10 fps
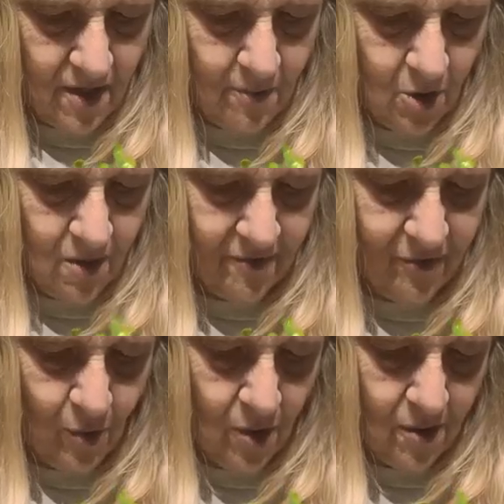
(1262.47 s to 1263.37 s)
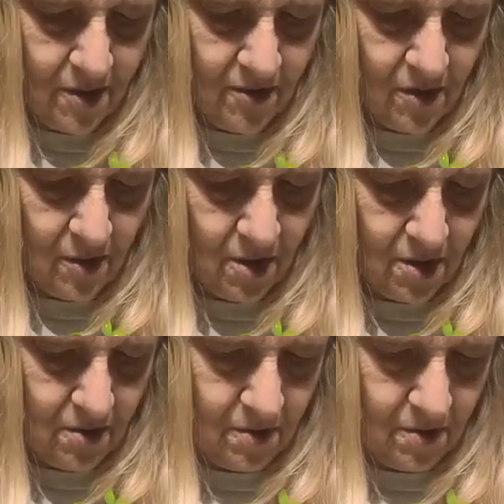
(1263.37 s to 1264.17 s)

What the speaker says: I'm looking forward to it.